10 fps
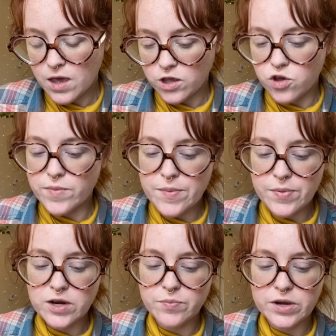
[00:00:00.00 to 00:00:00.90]
you might
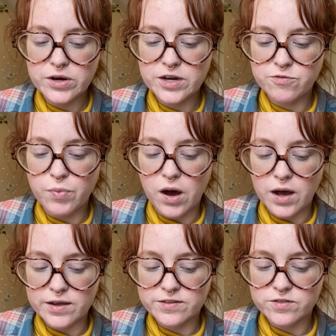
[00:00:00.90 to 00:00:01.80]
be in a period of
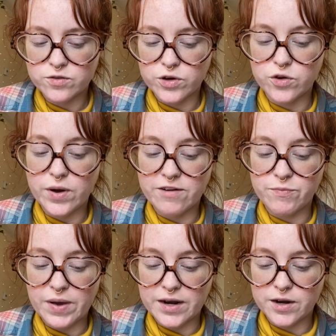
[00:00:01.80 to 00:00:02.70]
pause or you have
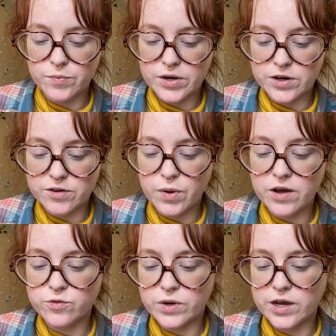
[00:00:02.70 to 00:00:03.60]
been in a period of
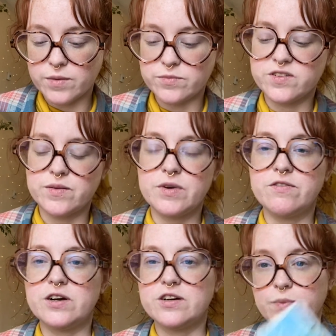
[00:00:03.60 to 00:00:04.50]
pause when it comes to somebody
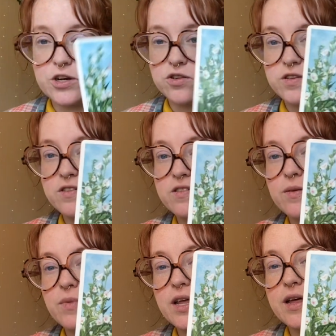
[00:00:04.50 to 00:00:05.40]
very special. This is
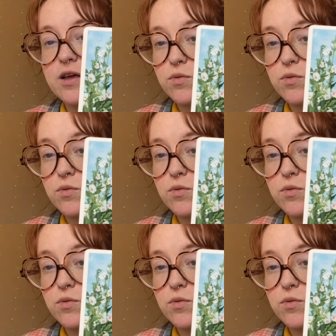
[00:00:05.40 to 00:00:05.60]
somebody that you